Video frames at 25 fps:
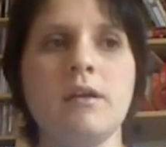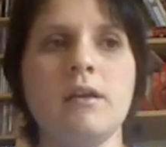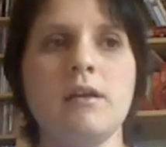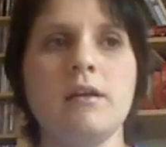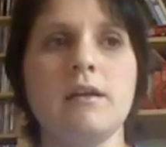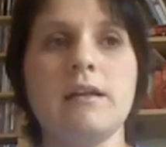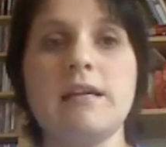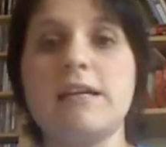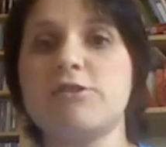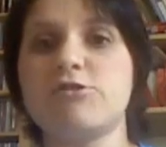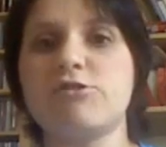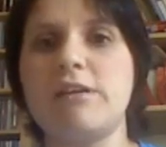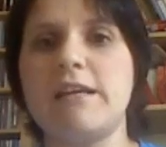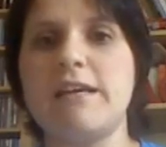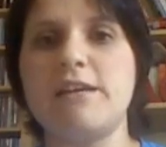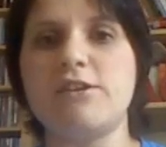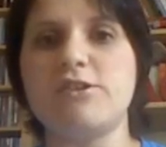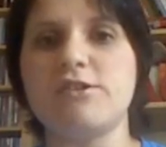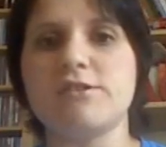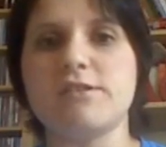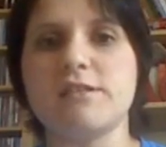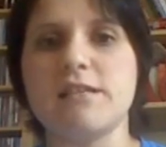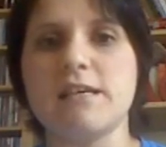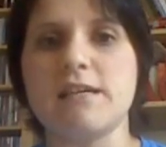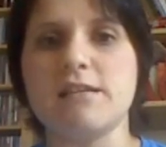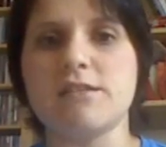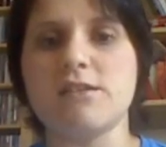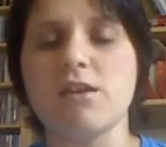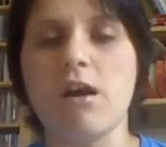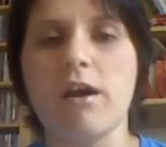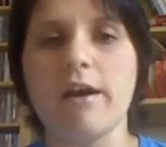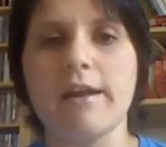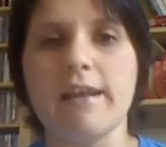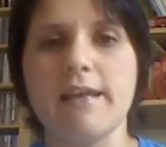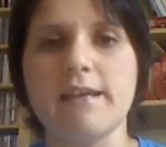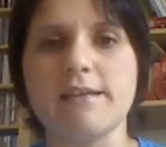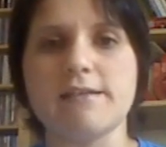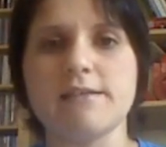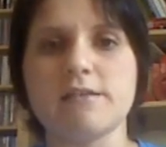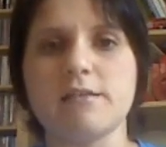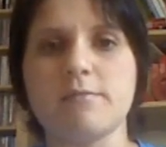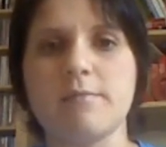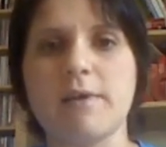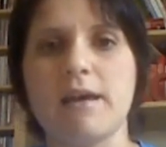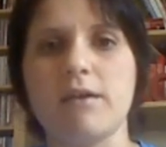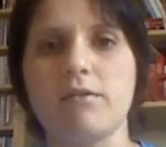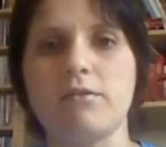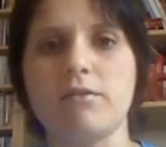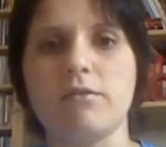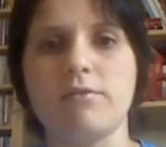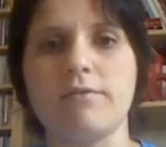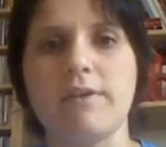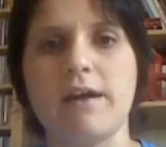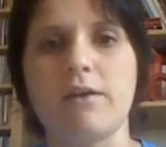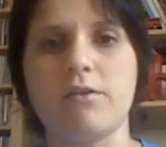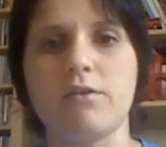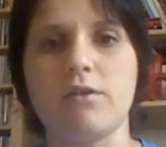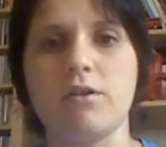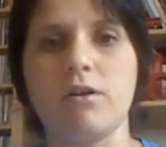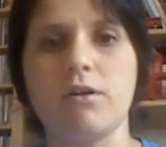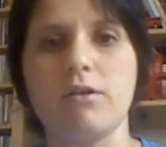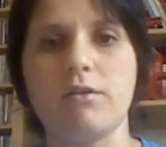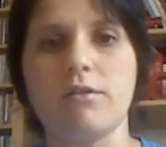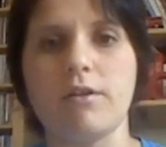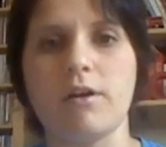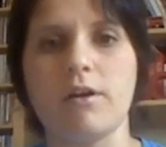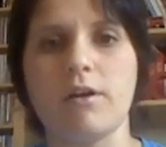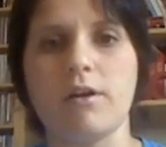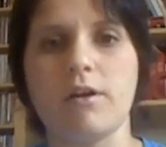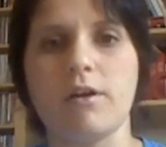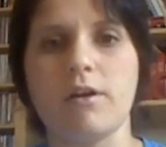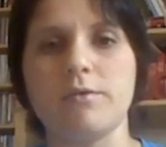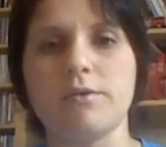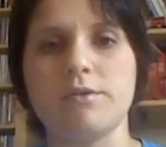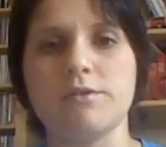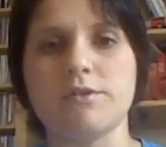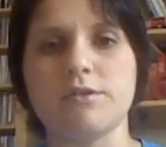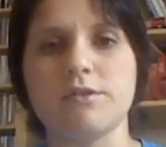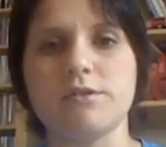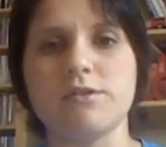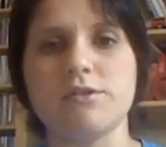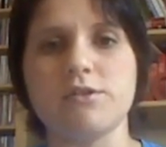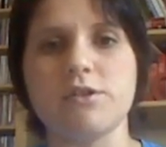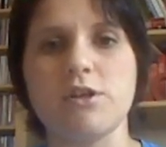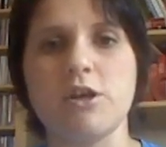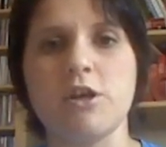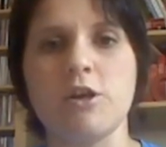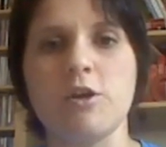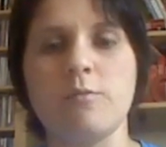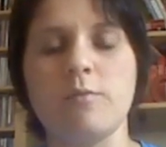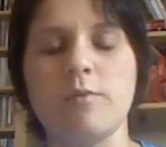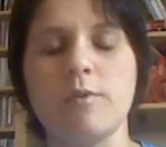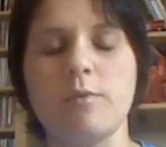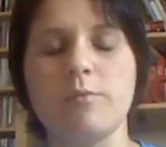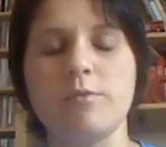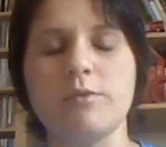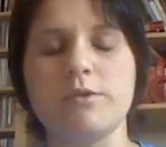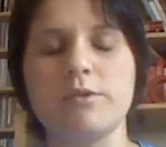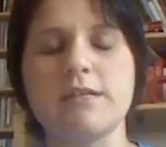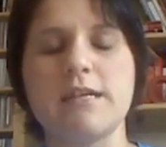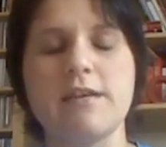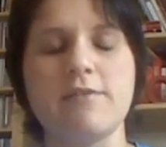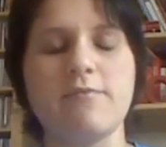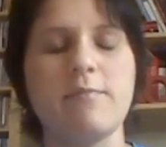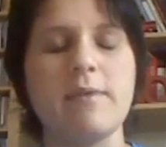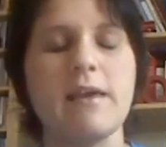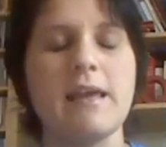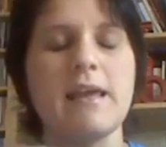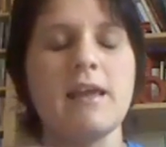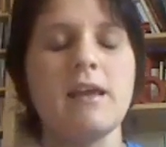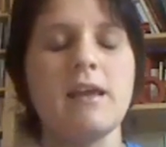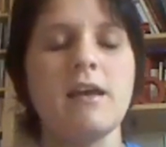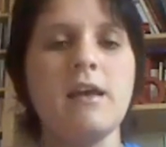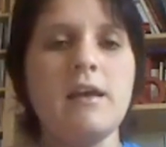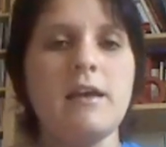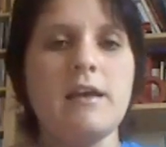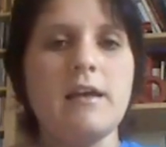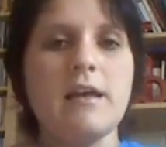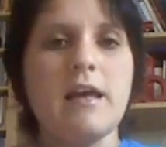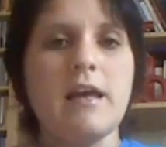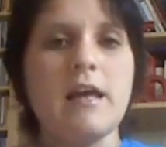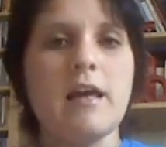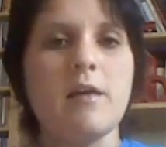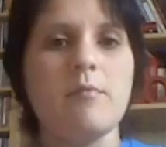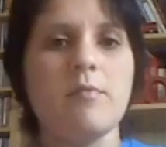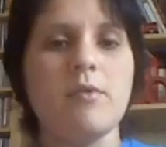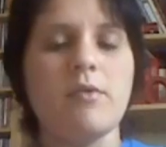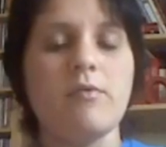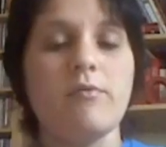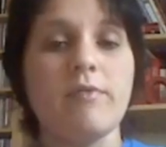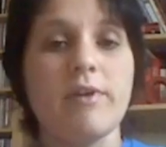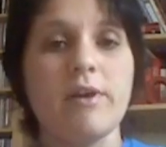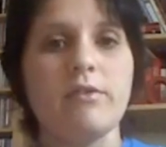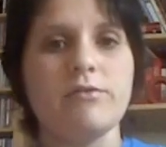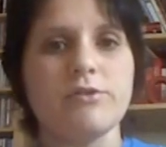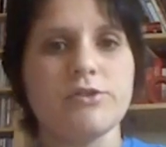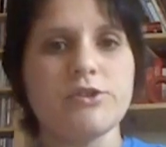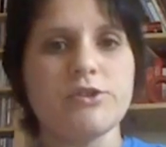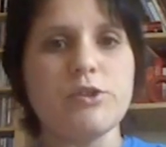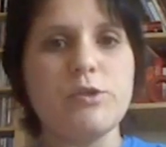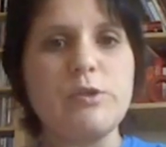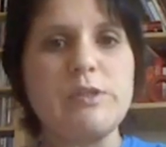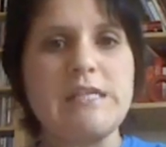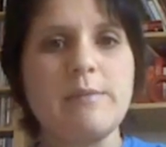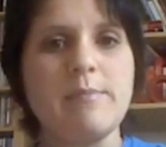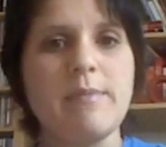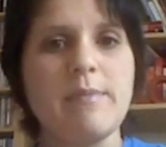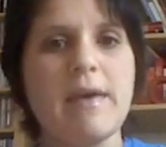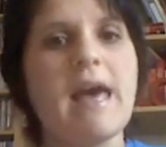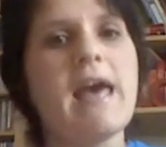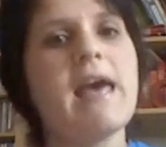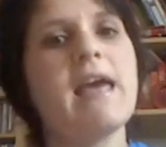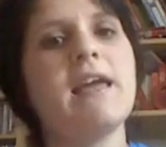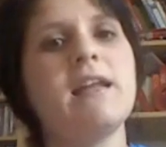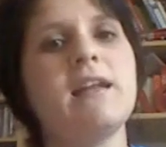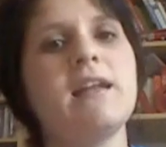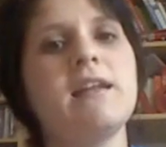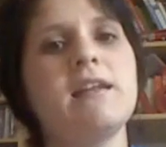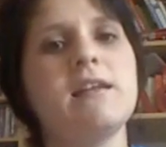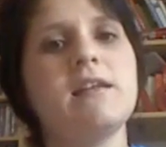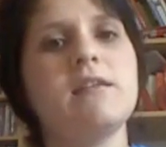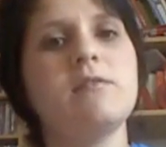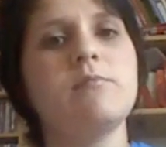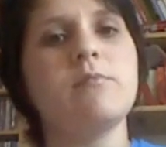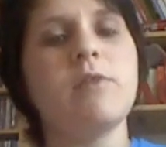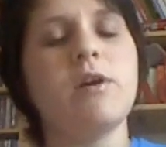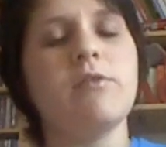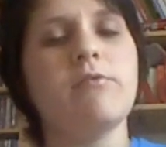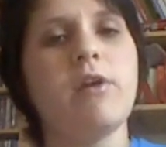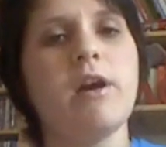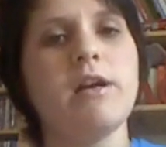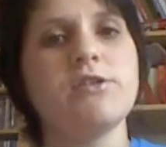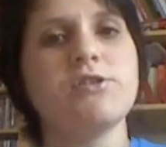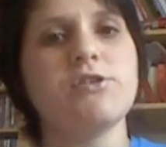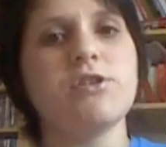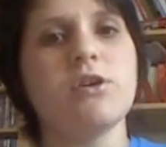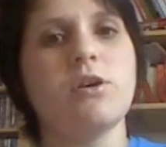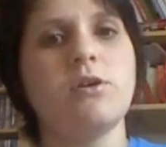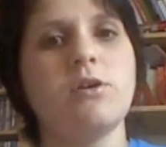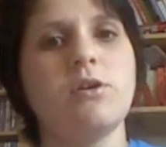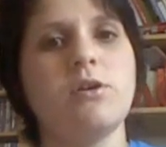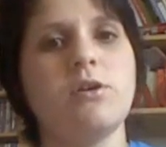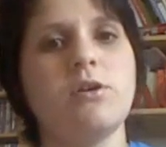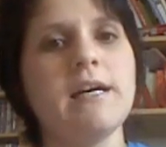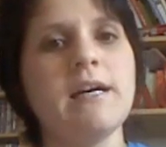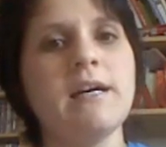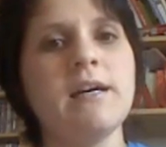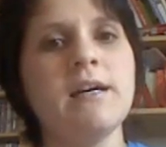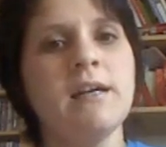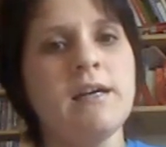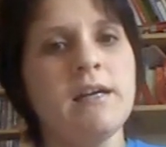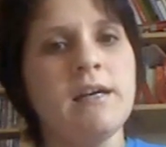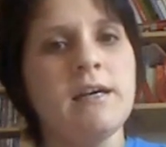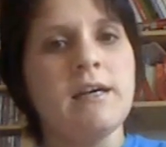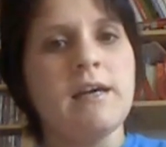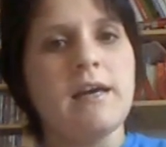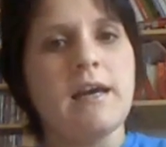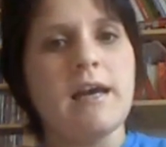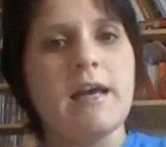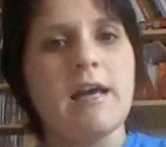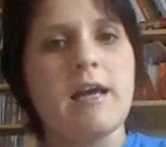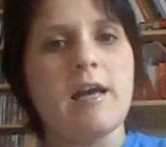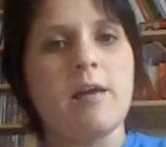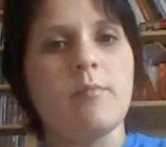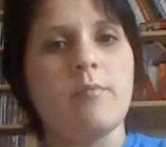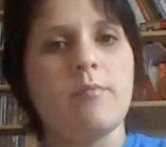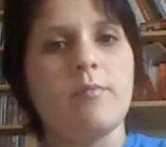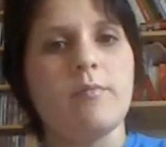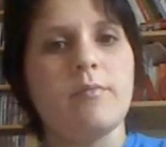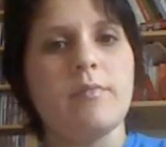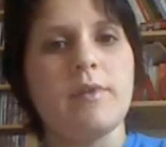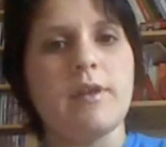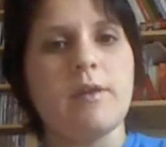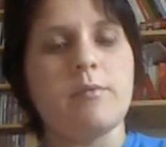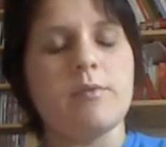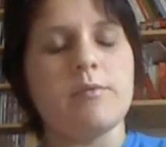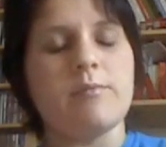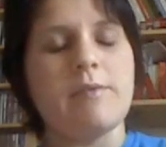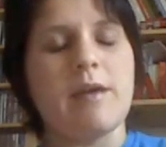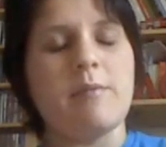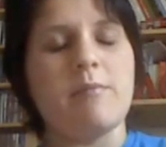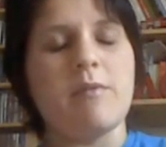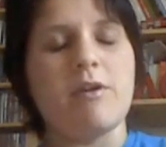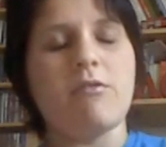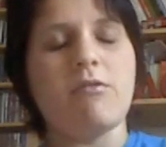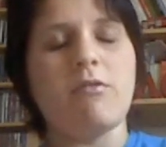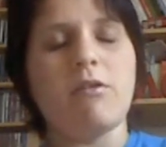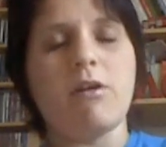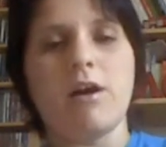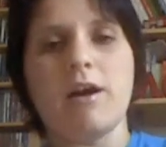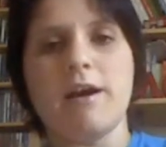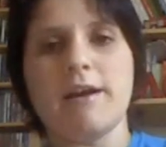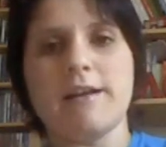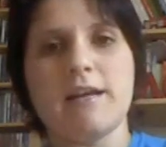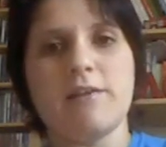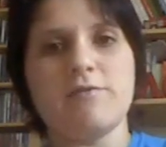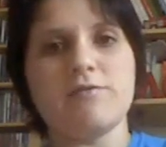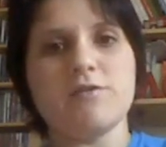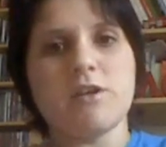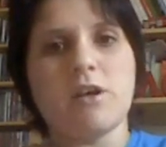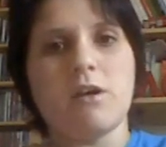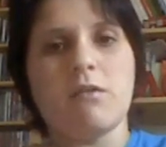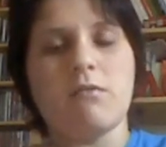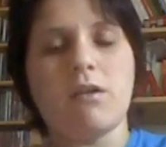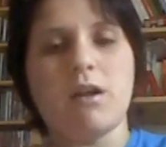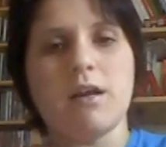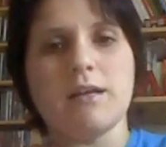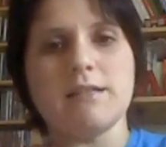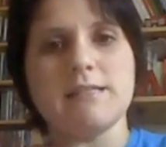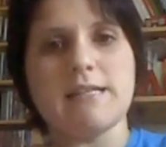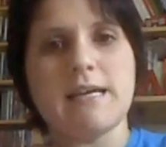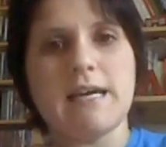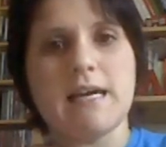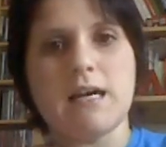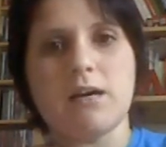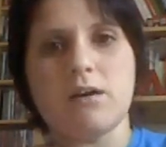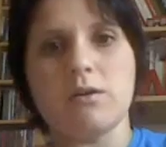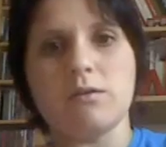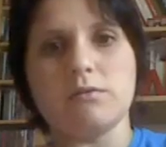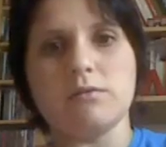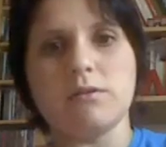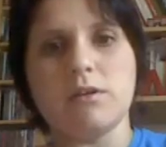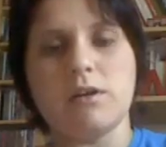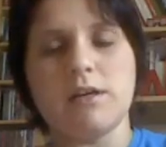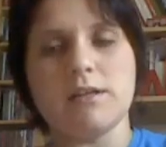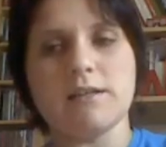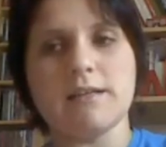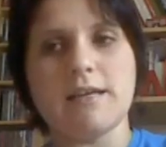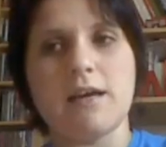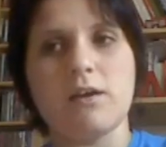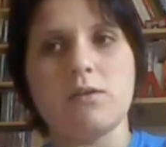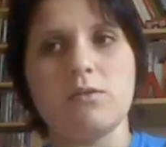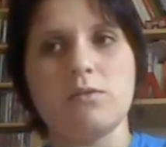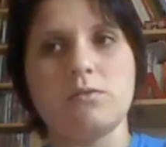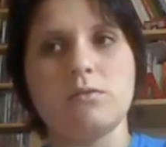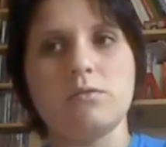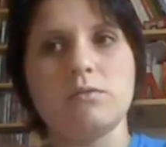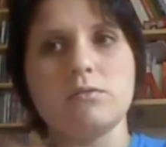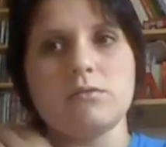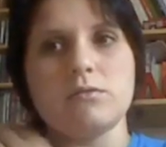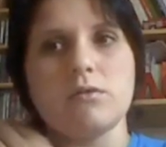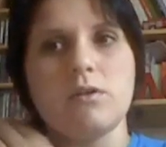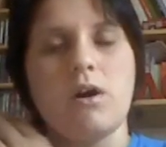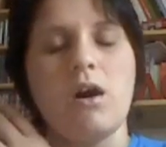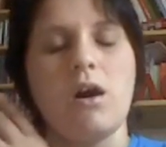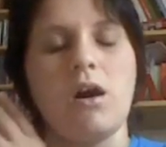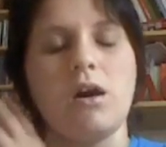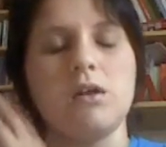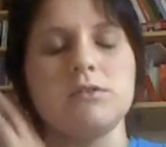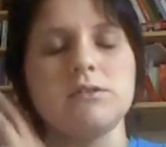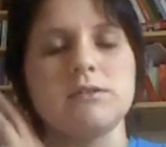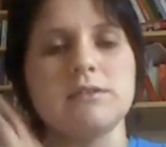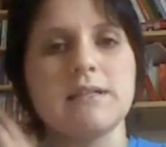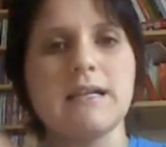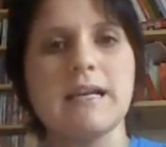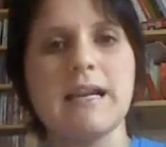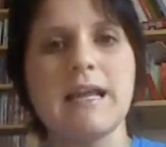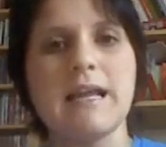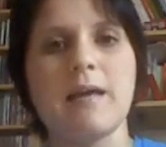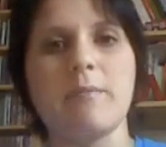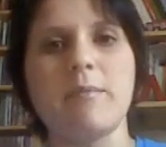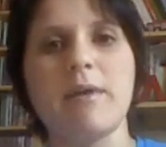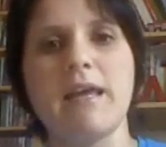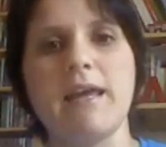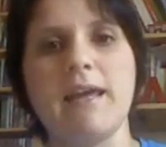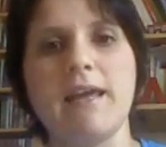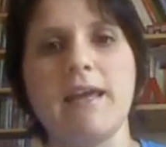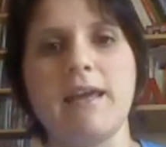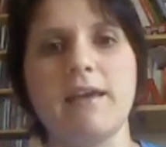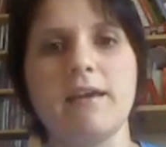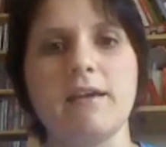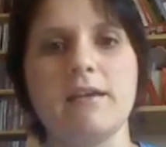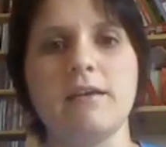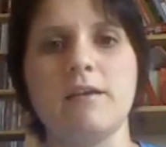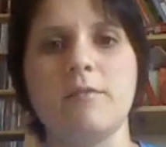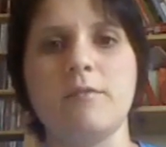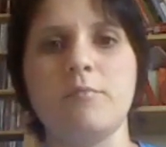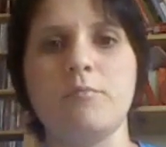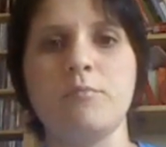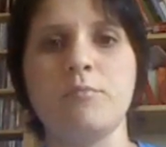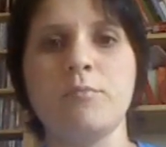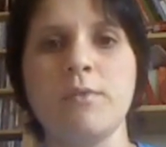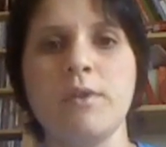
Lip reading: Literally just the tiniest amount of alcohol that I would consume would give me a real shooting pain in my right shoulder. It would make me cry. I'd have to go and lie down. I'd get all hot and clammy, and